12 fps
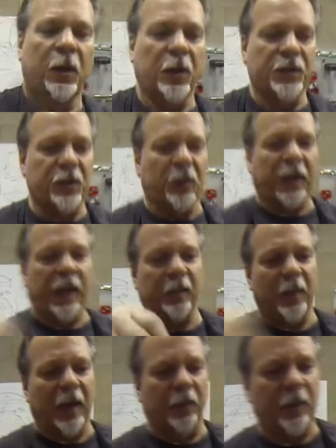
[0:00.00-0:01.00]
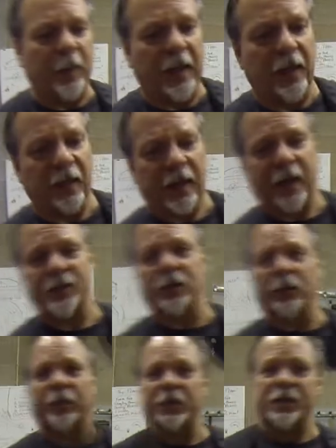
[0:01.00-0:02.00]
So again, by repeating that
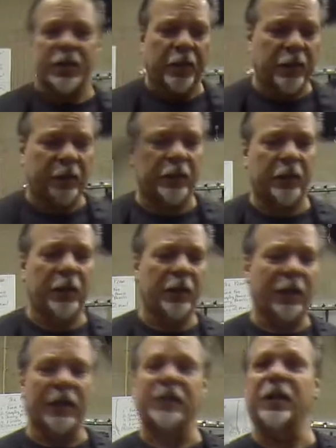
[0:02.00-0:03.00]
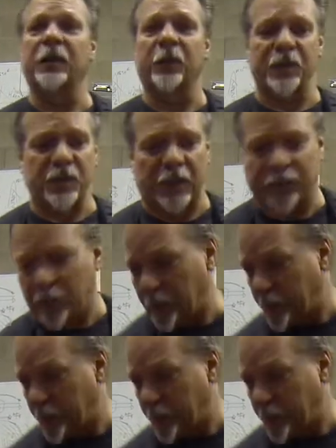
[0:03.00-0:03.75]
surface continuously for a